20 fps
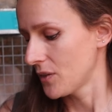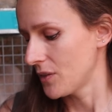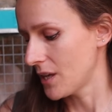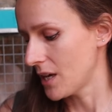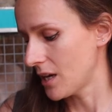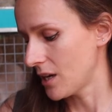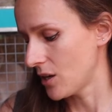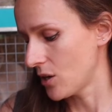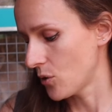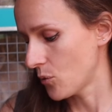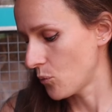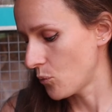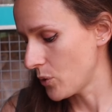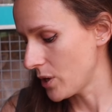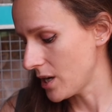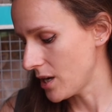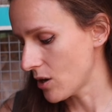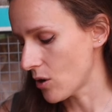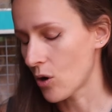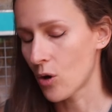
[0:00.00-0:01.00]
then
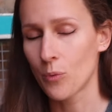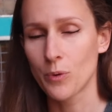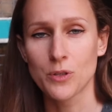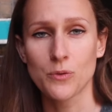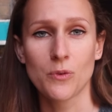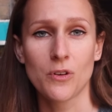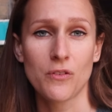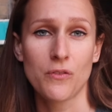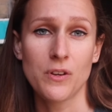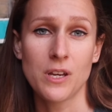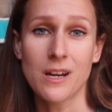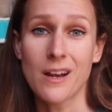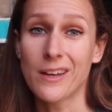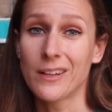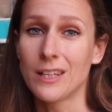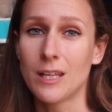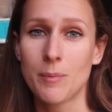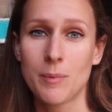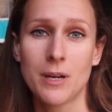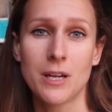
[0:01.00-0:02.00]
we always want to feed
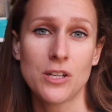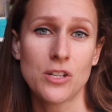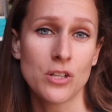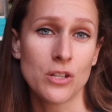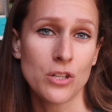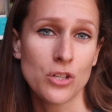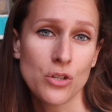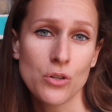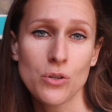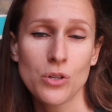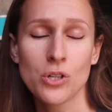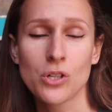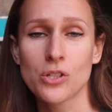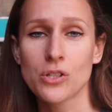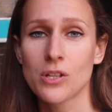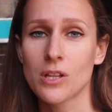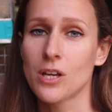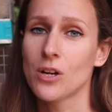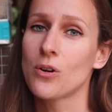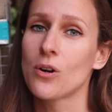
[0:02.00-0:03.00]
unlimited to the junior
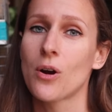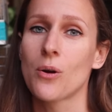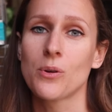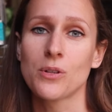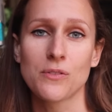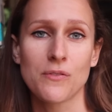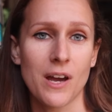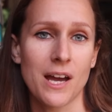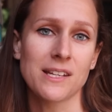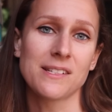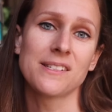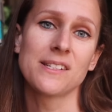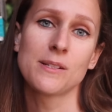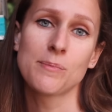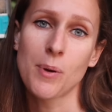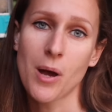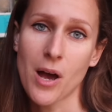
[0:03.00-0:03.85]
so they grow as fast as